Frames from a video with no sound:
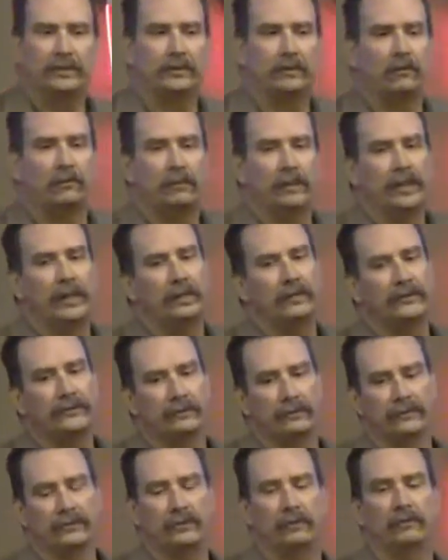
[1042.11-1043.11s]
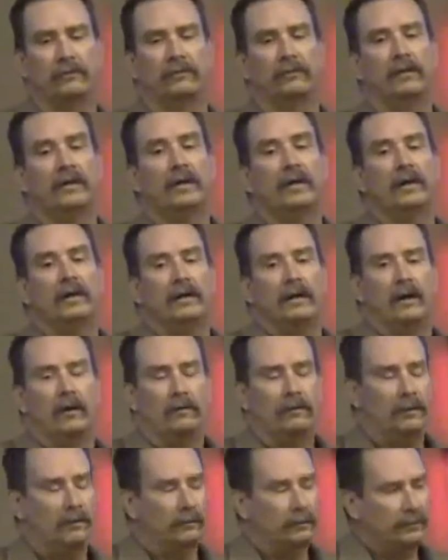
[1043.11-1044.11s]
So we also, so
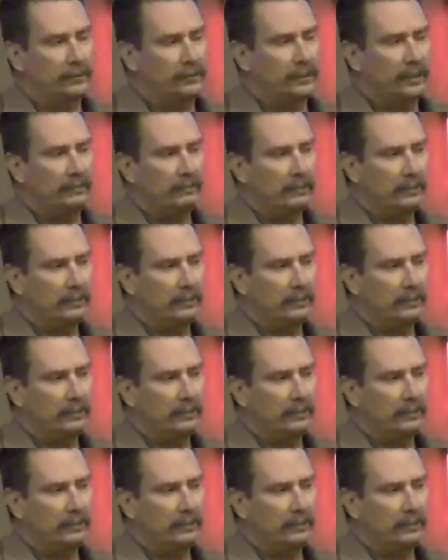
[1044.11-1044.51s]
Oklahoma Prescribed